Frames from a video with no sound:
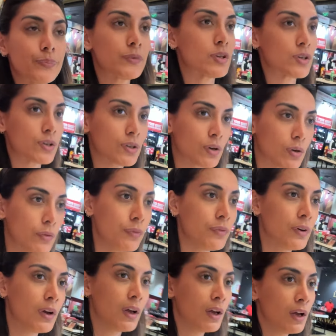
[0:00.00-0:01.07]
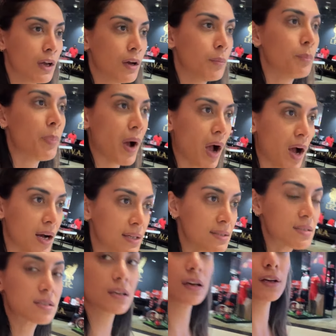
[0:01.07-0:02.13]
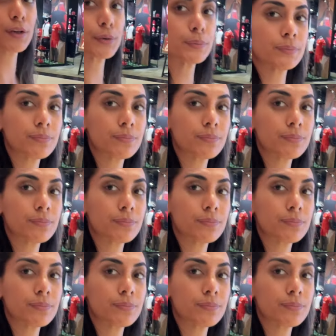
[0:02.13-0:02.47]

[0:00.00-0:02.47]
turned off but um,